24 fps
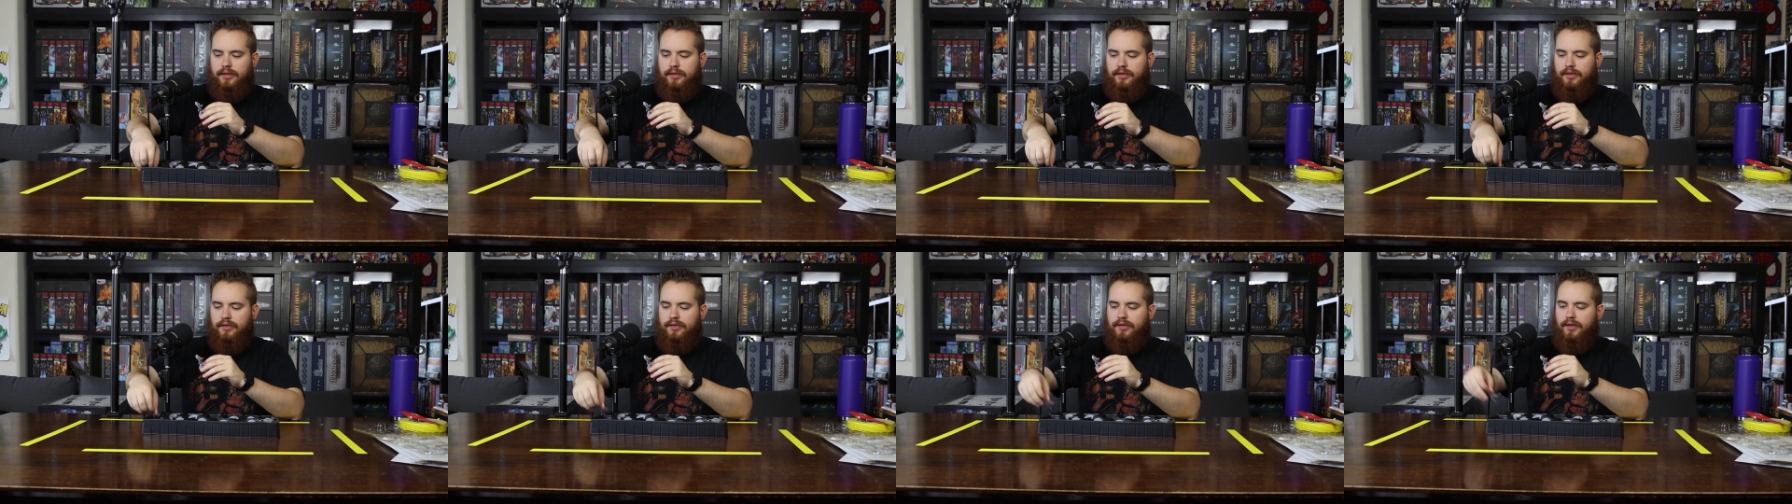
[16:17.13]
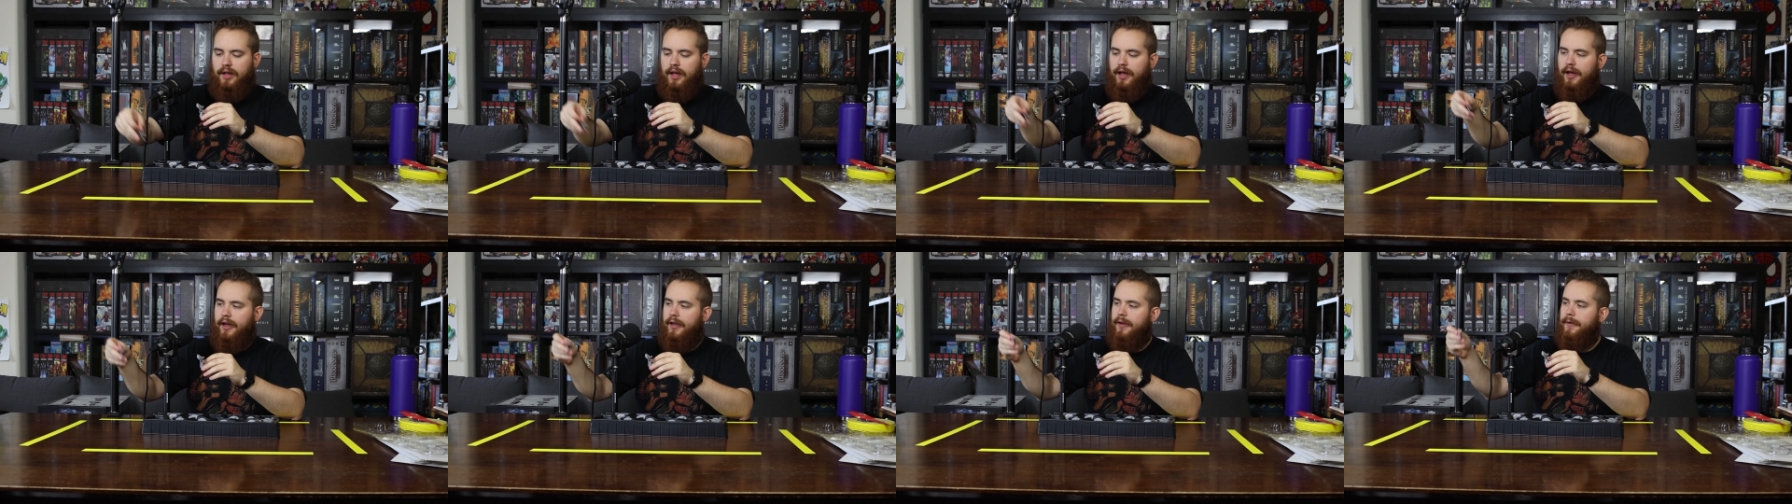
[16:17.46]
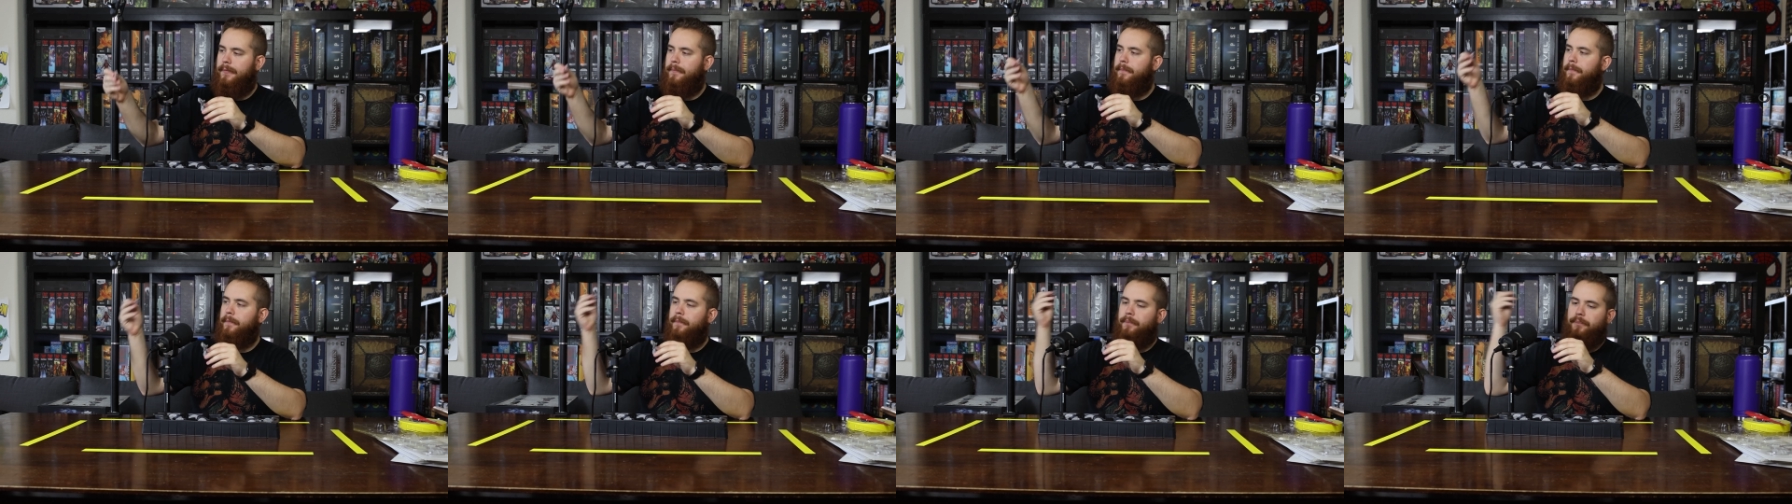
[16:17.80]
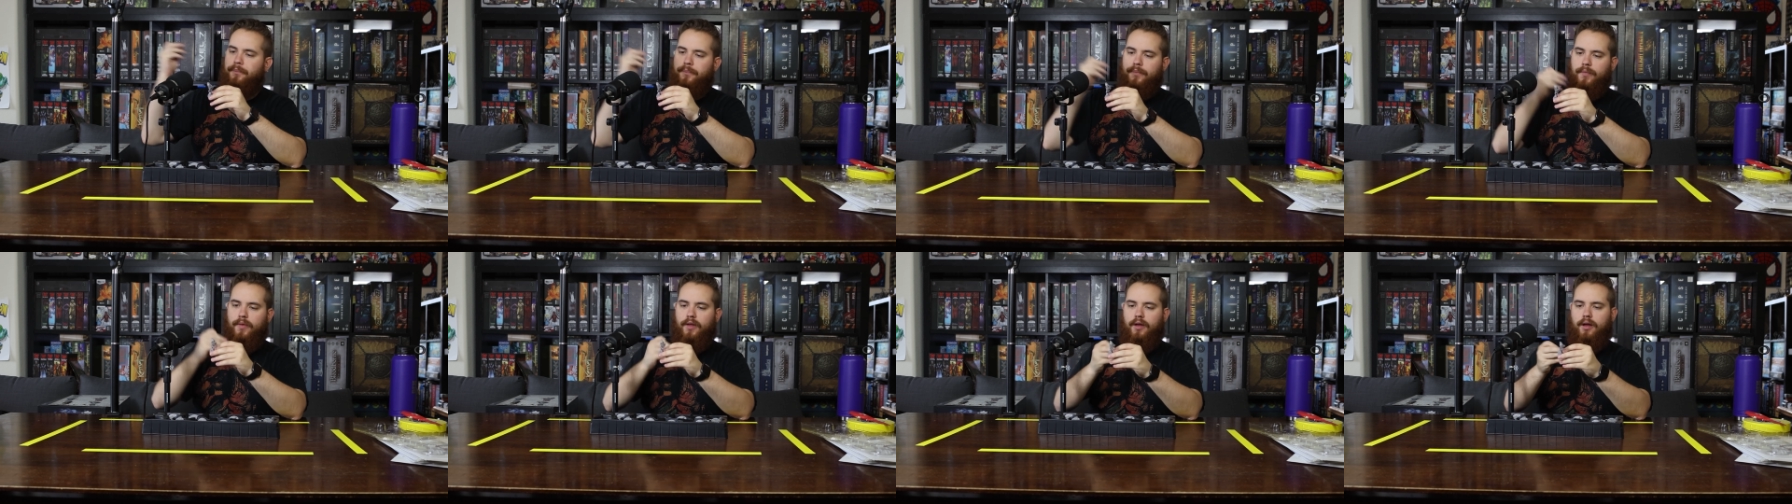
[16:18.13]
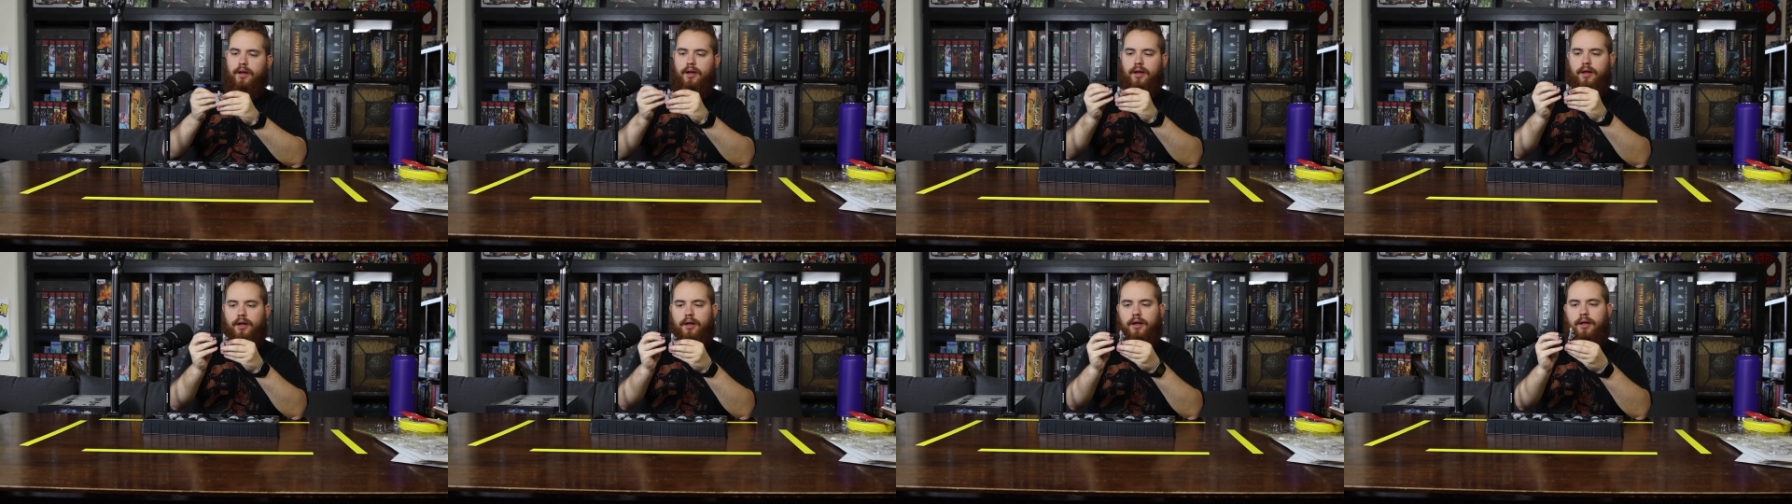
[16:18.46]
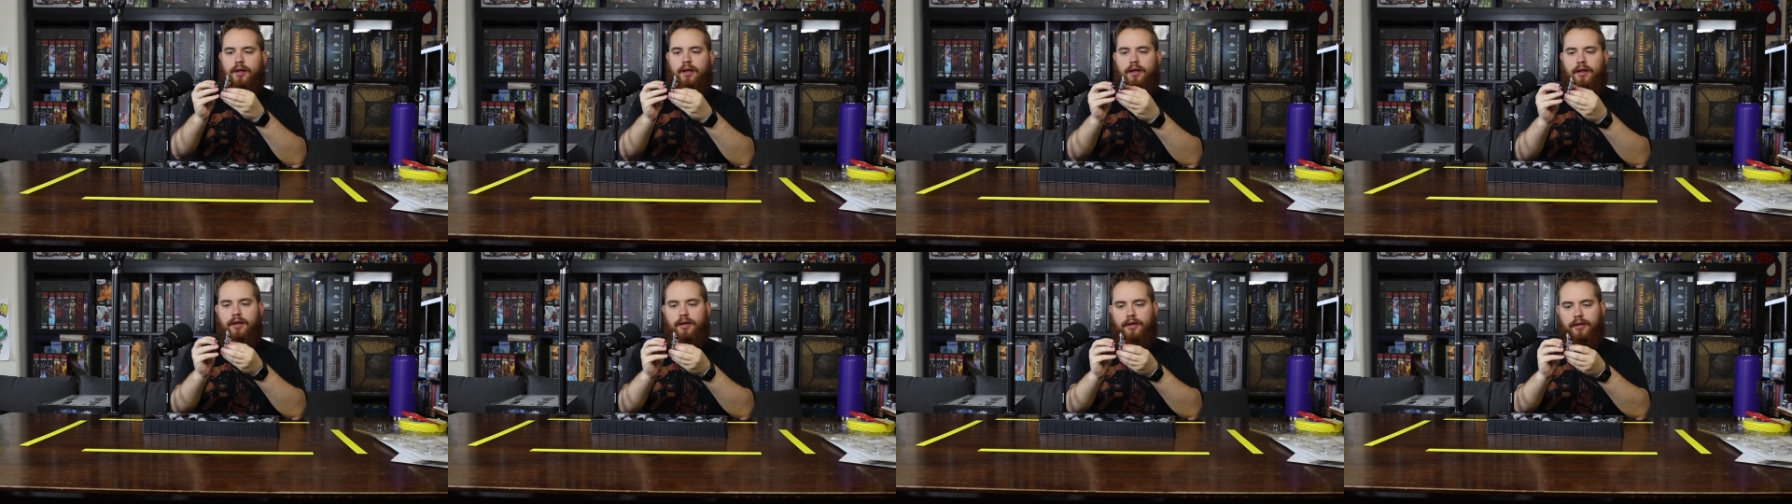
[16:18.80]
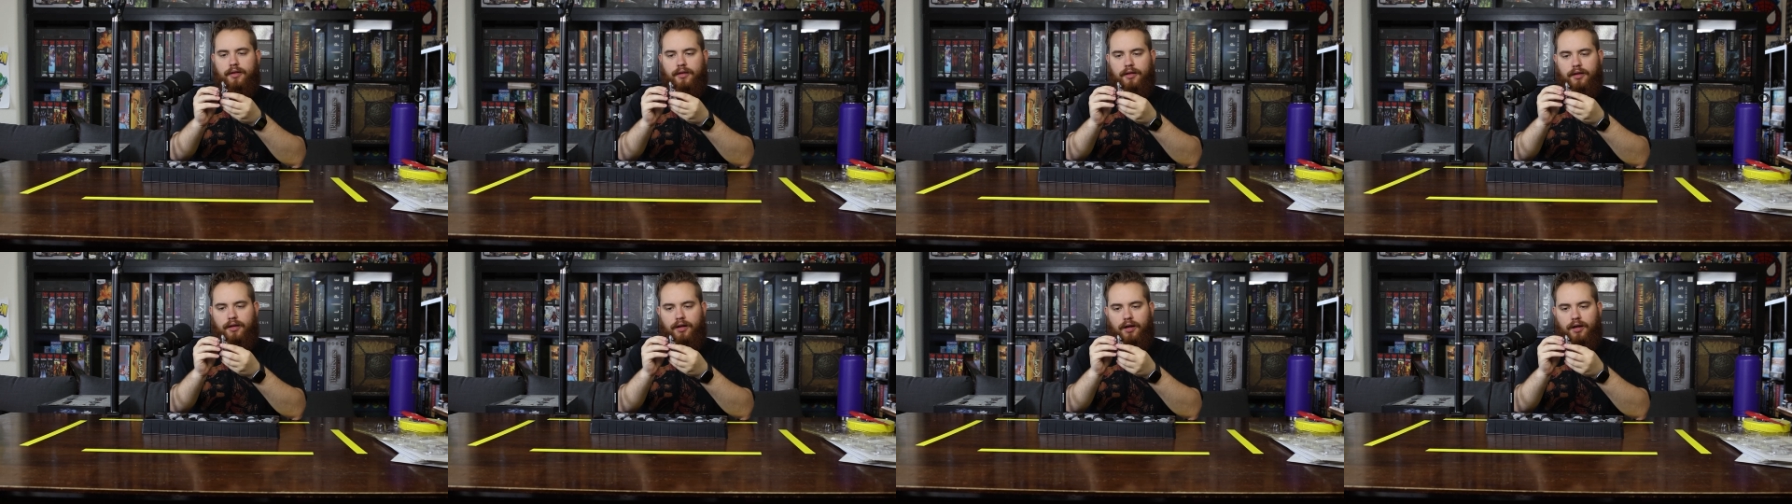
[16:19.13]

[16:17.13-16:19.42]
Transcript: design uh,